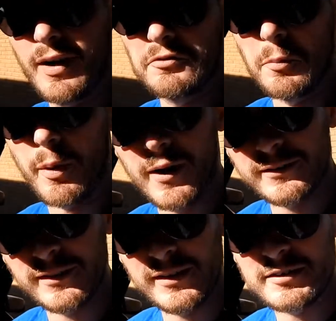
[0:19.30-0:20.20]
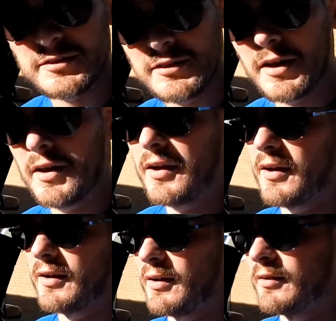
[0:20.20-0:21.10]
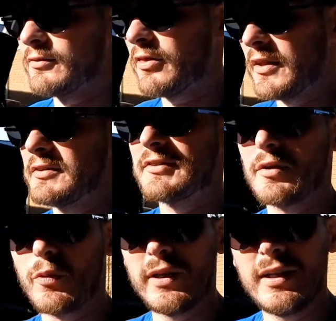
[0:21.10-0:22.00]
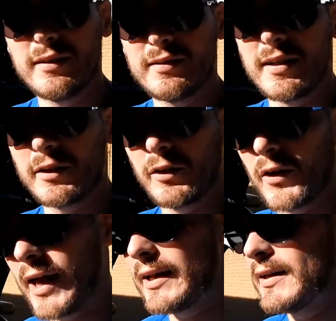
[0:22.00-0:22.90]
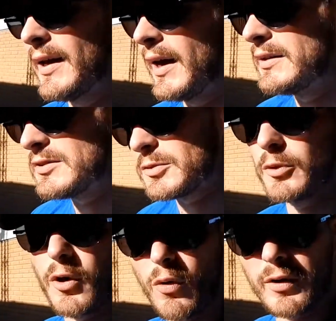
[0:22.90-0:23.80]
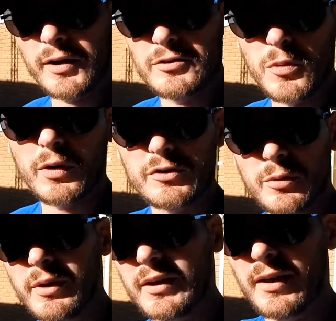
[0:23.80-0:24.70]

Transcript: I've compiled a list of things that we need to take a look at. I did some recording as well, so I'm going